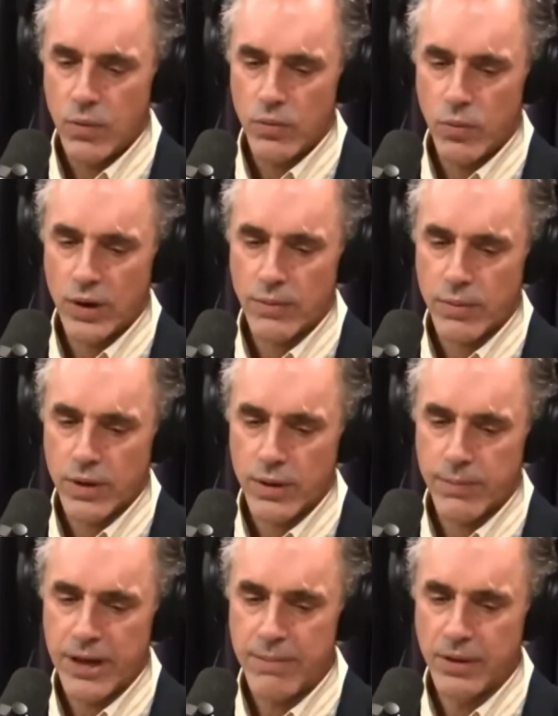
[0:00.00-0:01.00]
what the
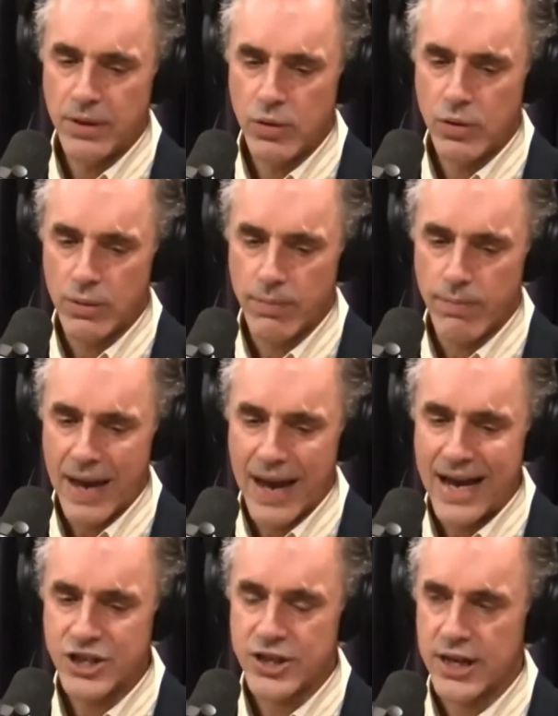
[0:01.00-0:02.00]
people who are
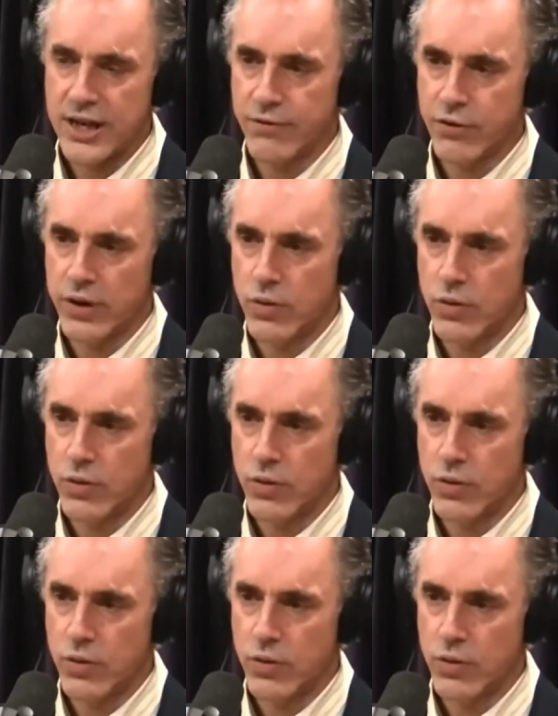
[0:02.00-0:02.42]
agitating for